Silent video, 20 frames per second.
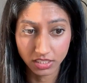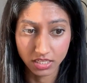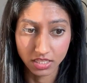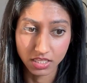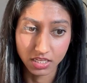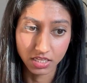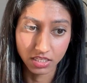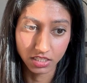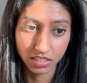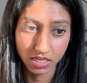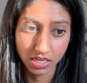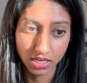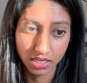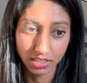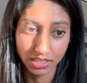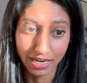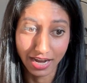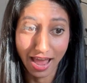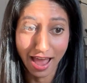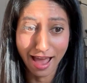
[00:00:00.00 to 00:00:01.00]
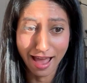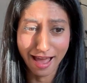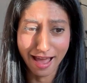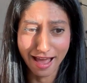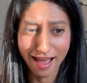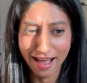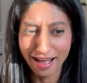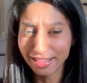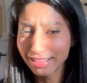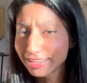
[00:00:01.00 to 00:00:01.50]
And this is an
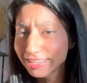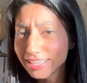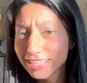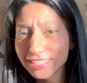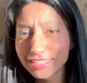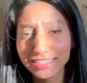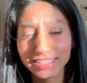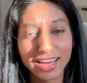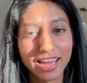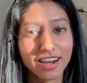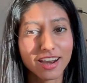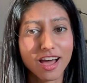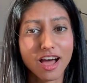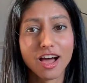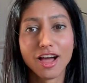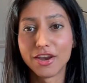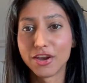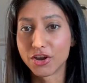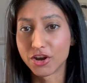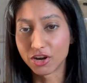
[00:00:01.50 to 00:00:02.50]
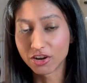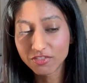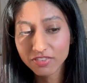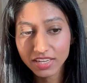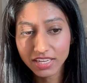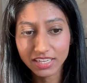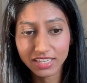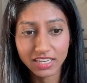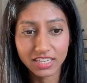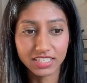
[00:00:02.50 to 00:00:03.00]
elegant and
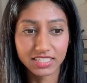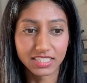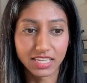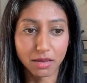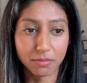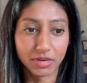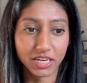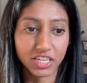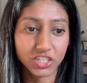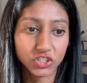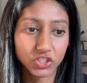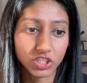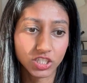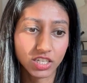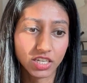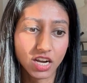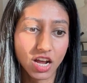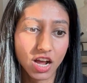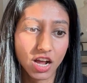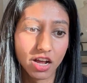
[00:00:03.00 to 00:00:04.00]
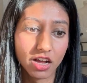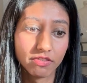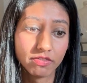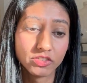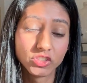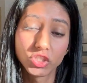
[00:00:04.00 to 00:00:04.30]
unnerving examination of